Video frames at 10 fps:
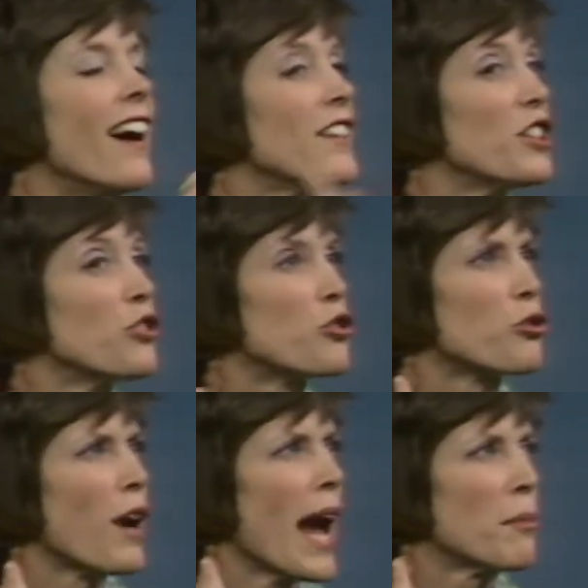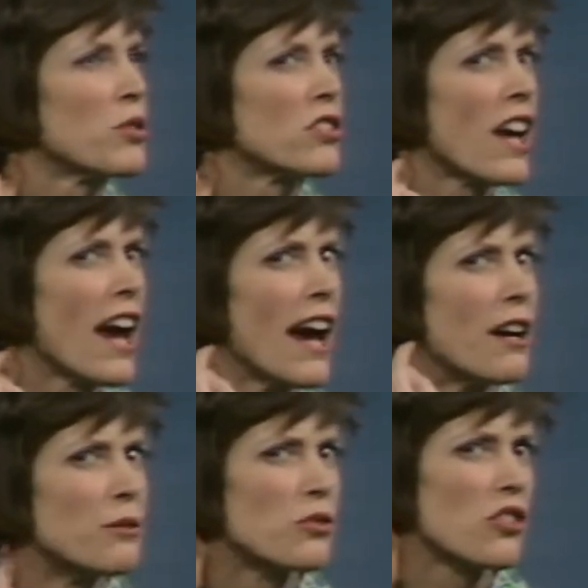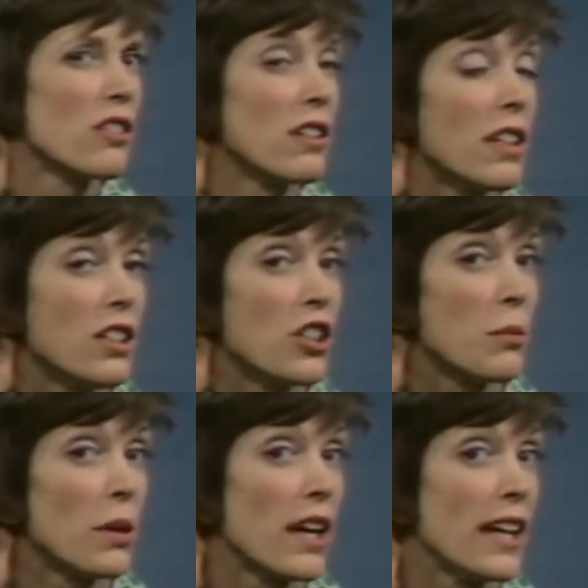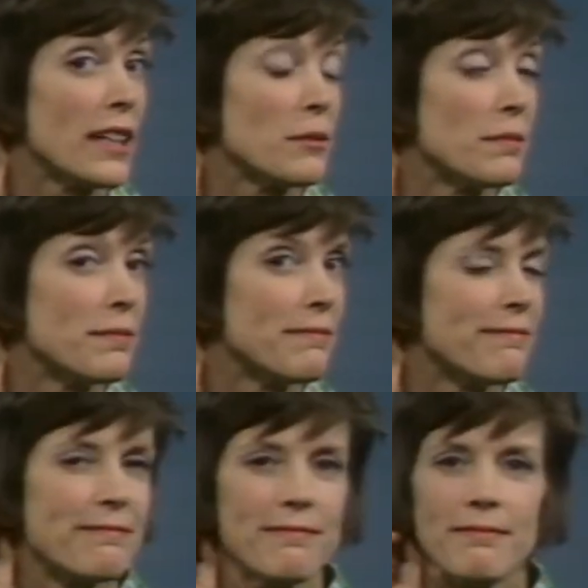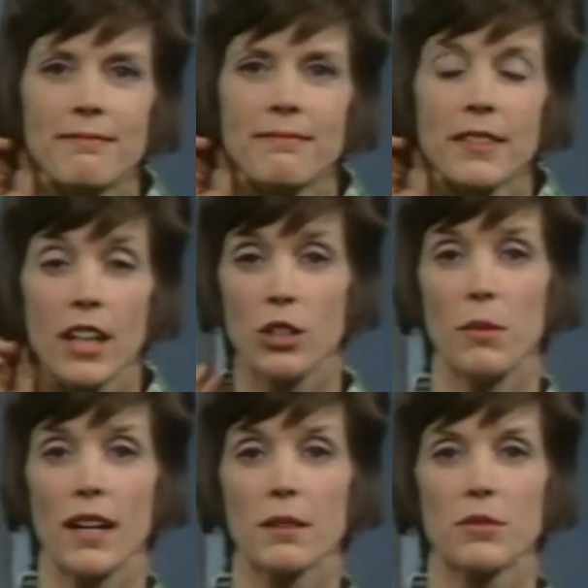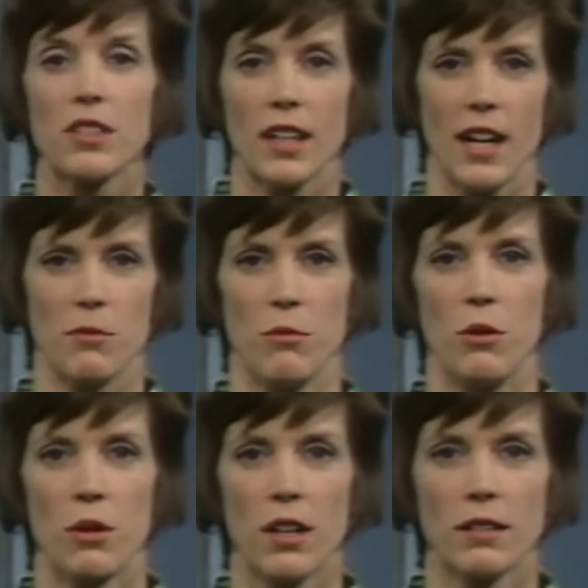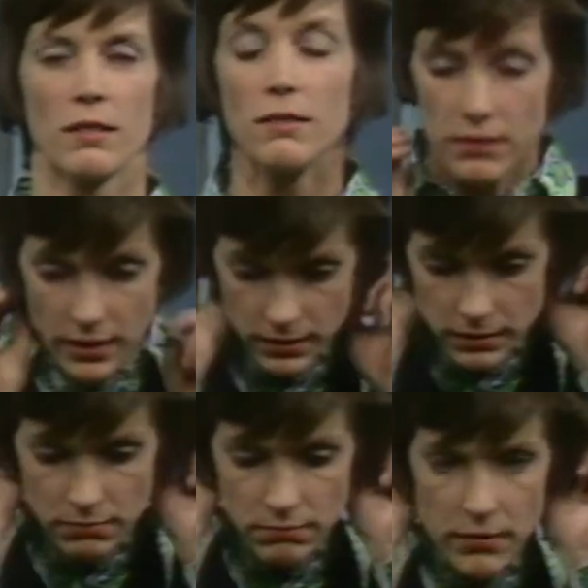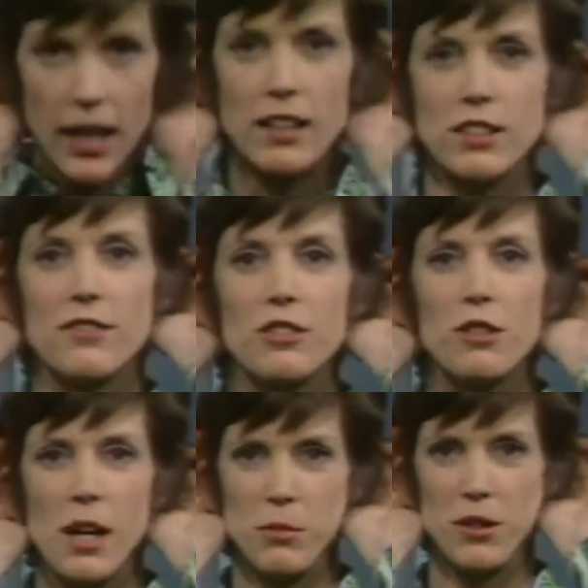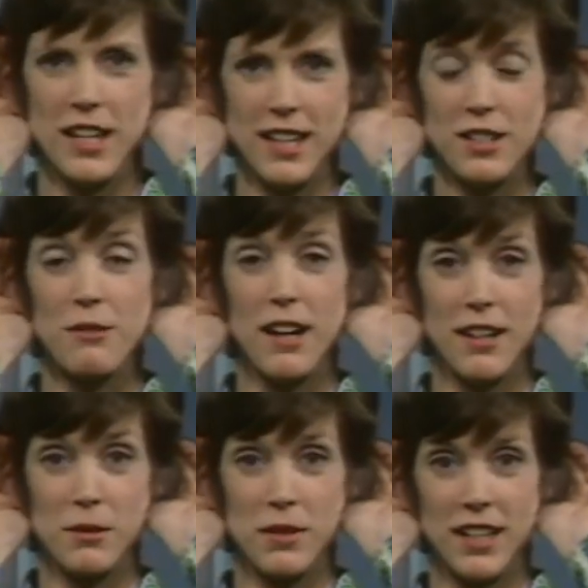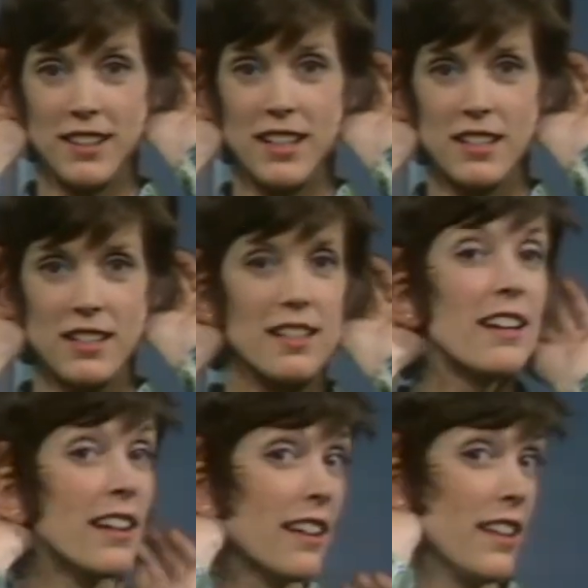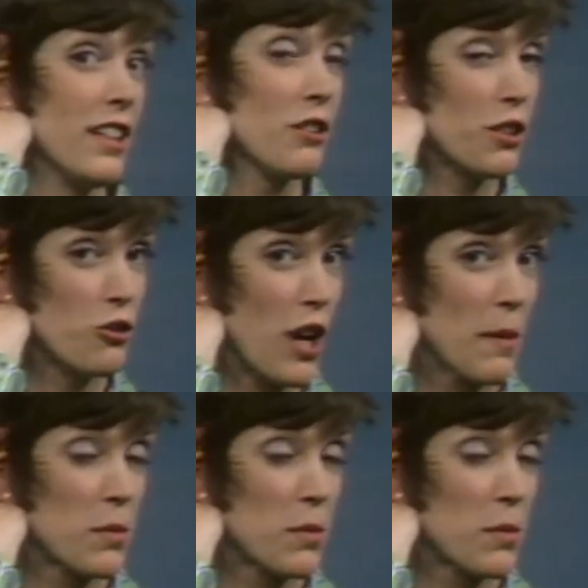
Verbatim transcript: To trap sounds into your brain. Can you make them stick out more? Yes, if you cup your hands around them like this, then you can trap